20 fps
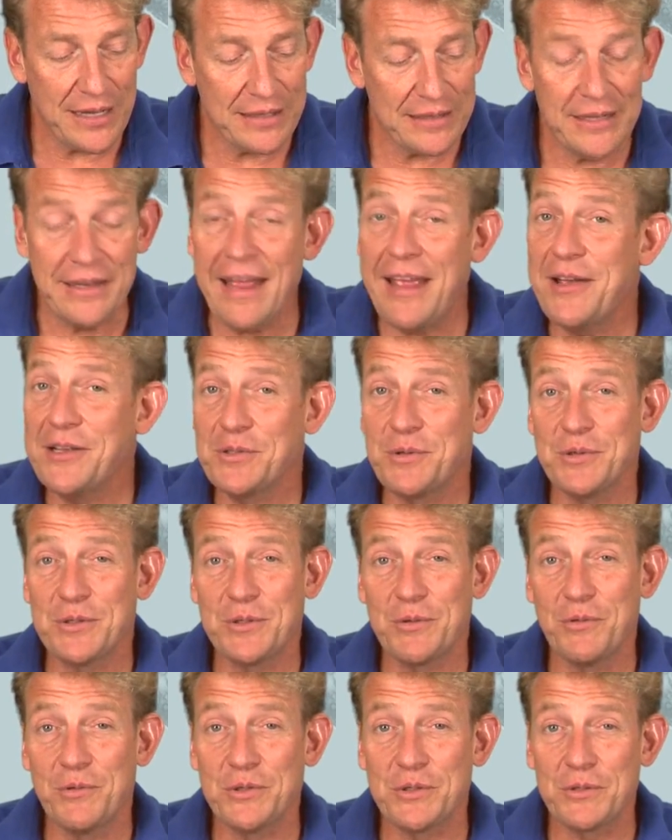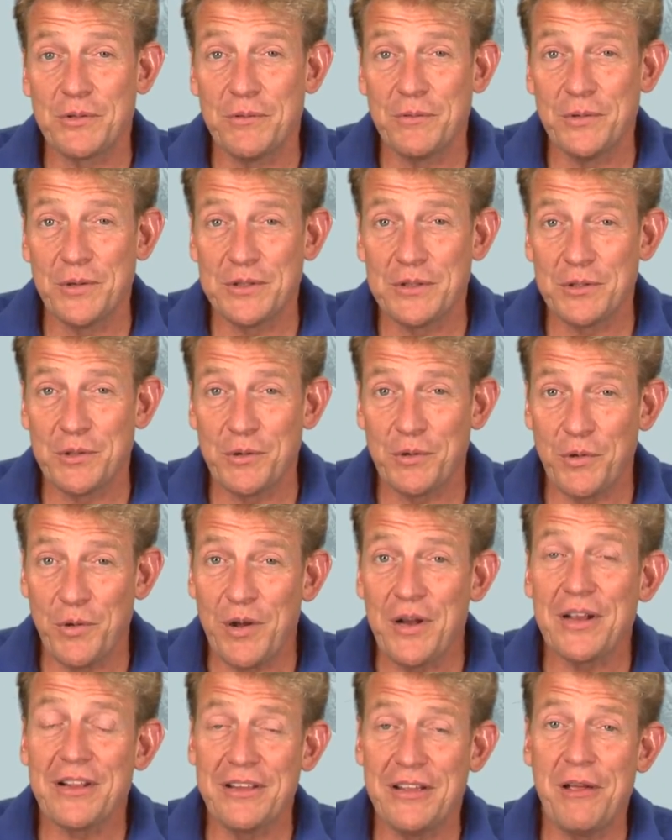Linnaeus was
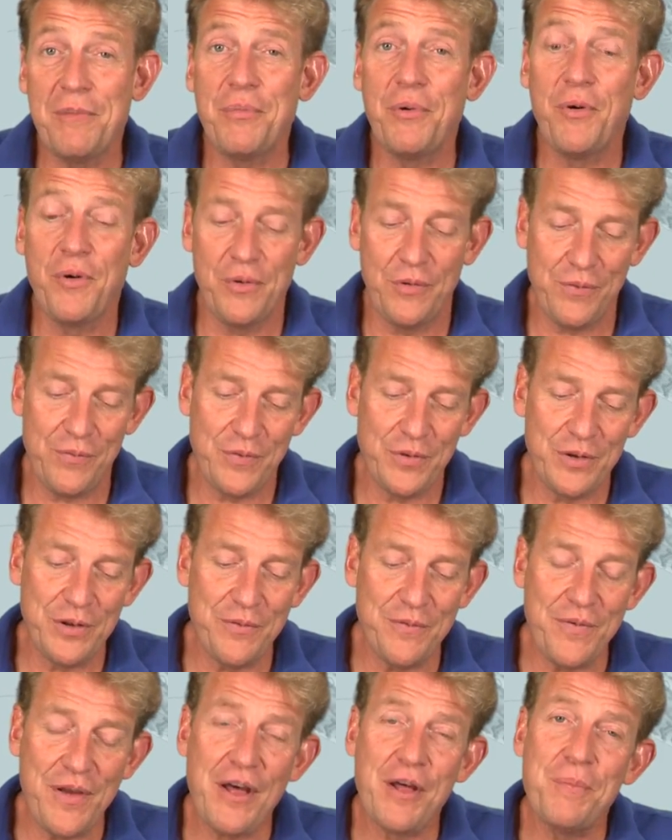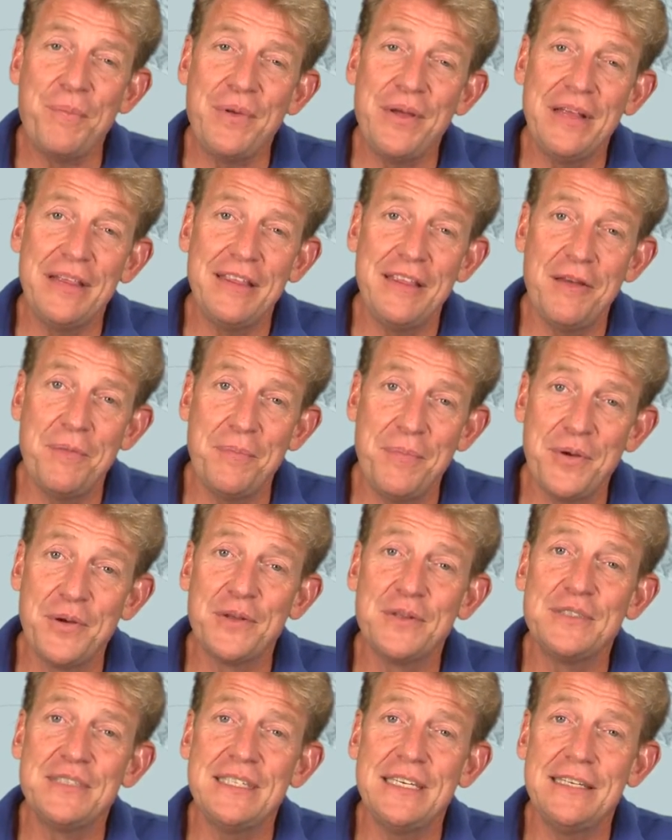critically important for developing the
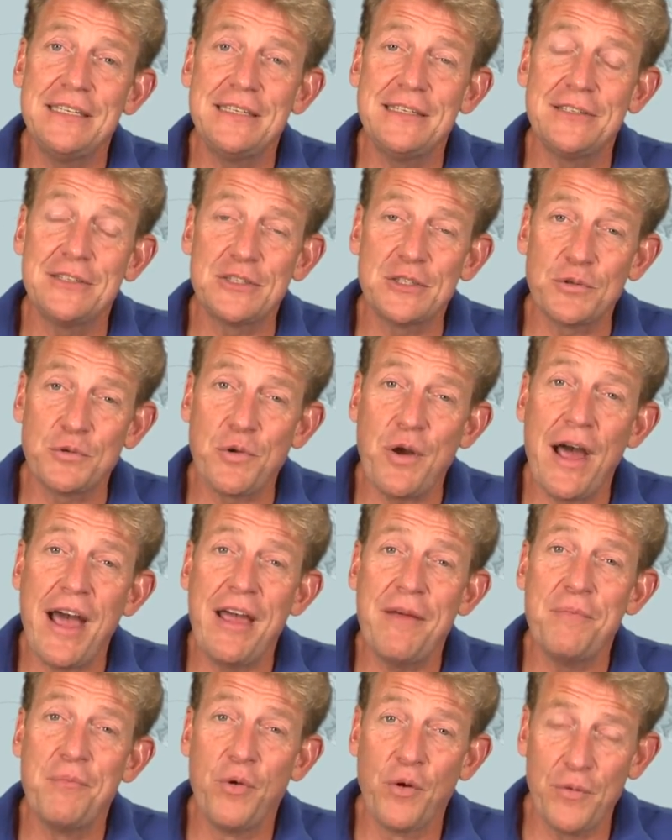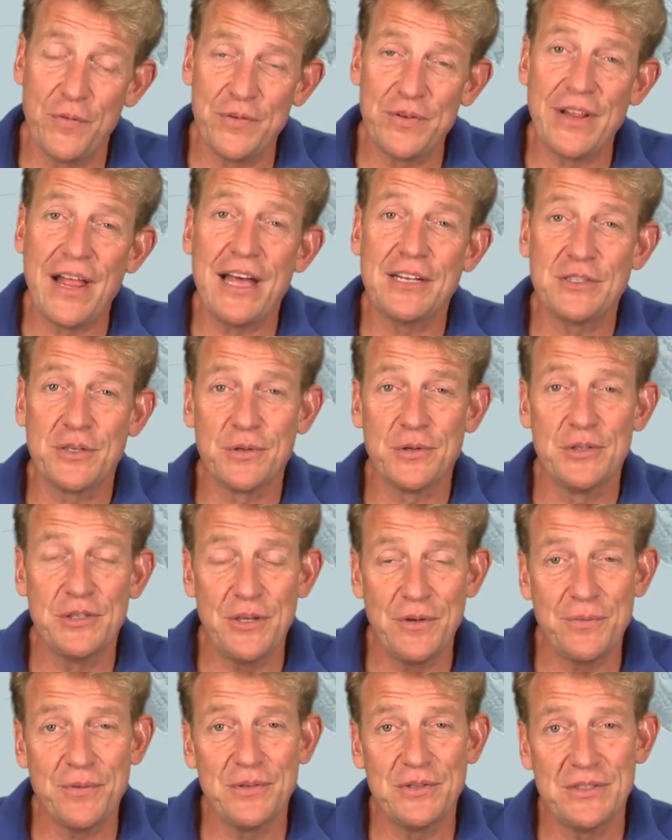ability to describe morphological
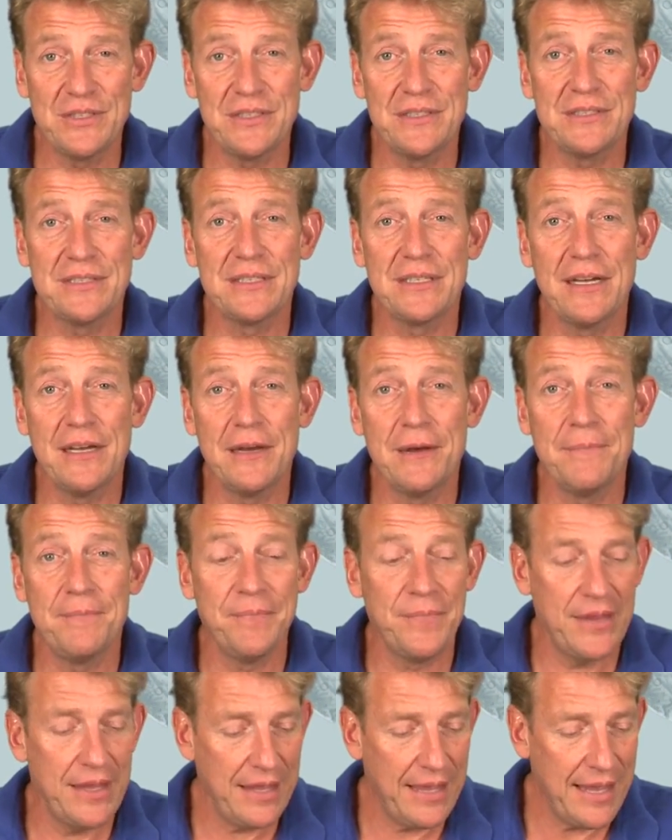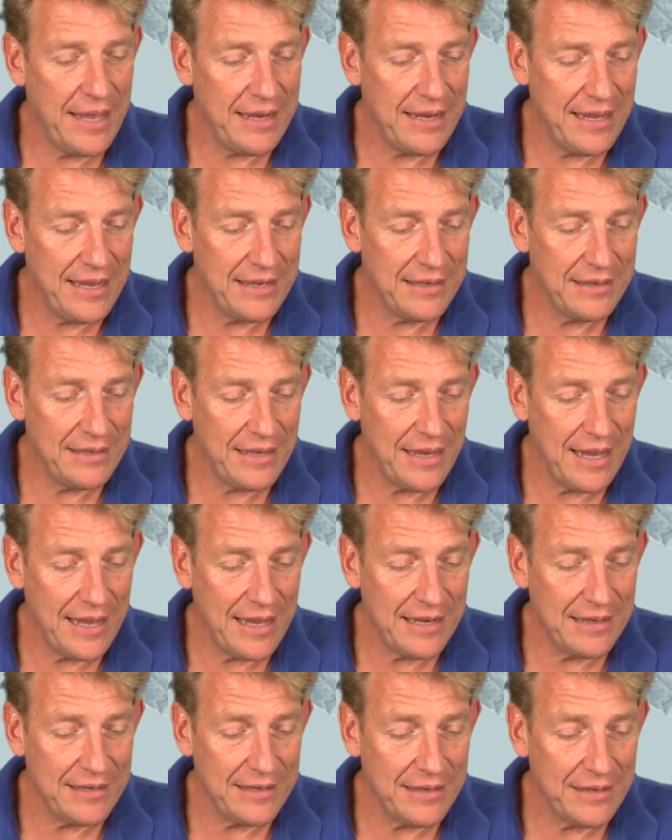differences
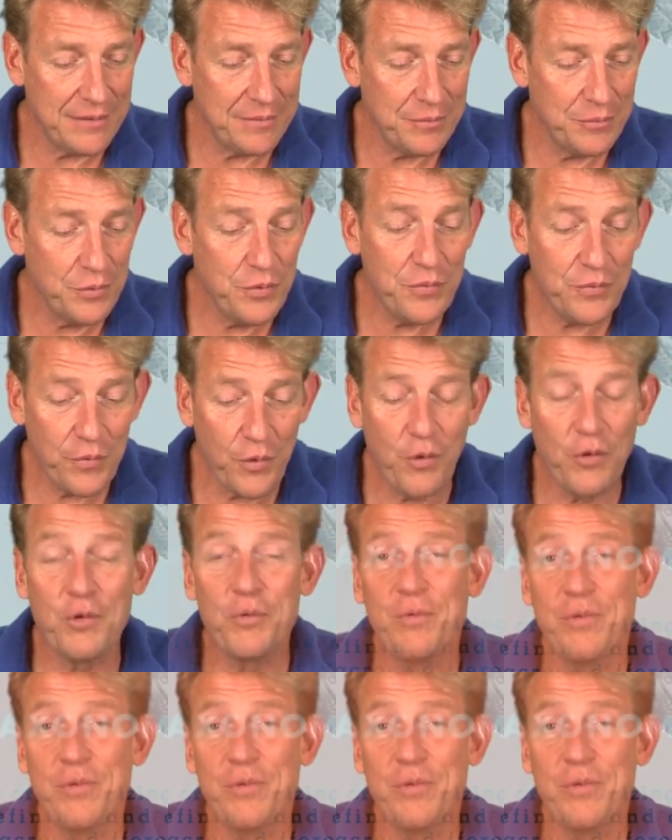and move forward